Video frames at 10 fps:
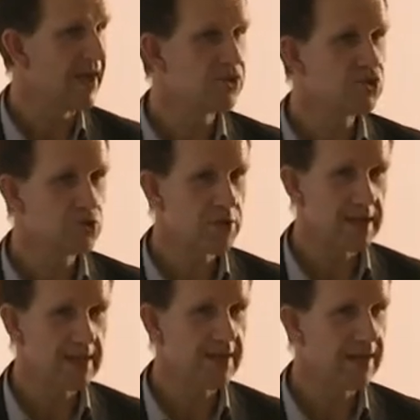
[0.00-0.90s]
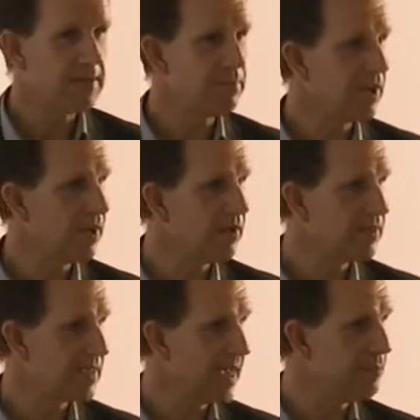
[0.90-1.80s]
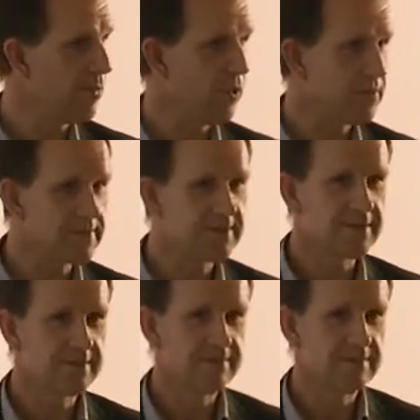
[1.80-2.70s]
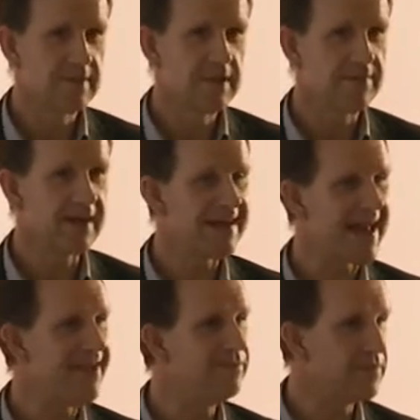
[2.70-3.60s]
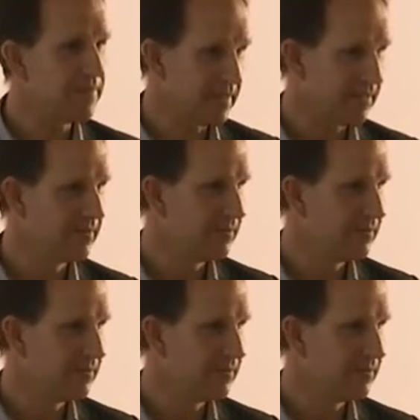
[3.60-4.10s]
and a tree, and a plant, and moss. In fact, everything